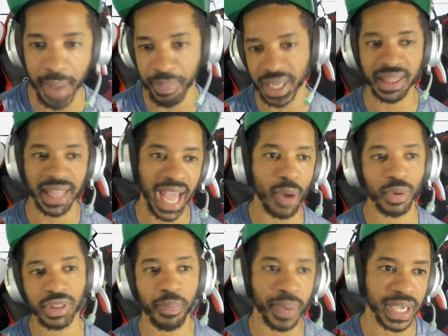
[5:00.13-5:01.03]
beat that
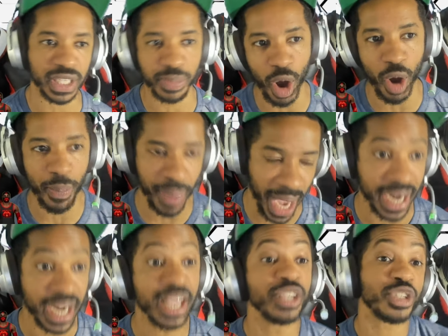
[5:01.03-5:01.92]
with a baseball
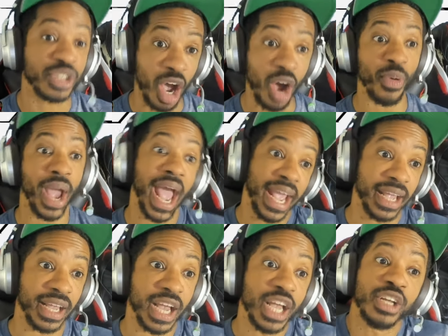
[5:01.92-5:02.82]
bat. So,
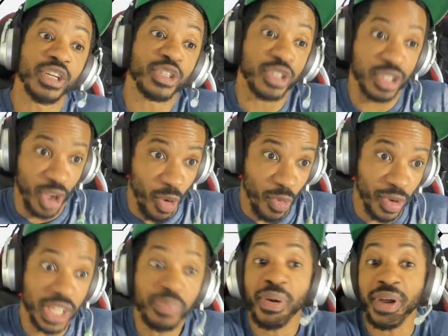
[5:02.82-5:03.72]
hey,
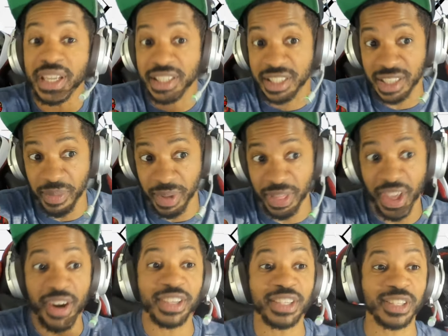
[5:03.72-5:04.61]
Sony put in some of
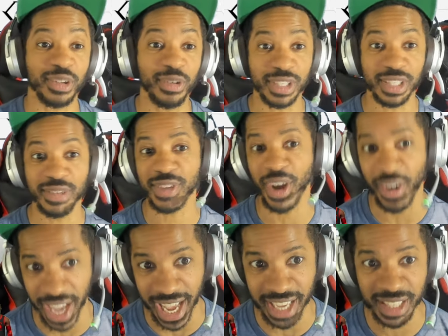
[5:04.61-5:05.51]
their exclusives
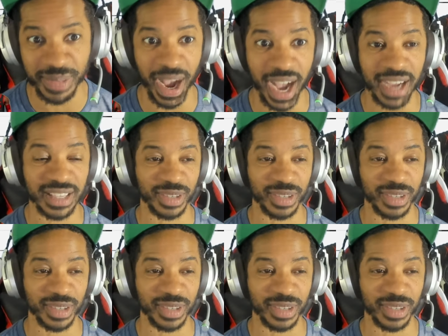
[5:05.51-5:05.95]
on Xbox.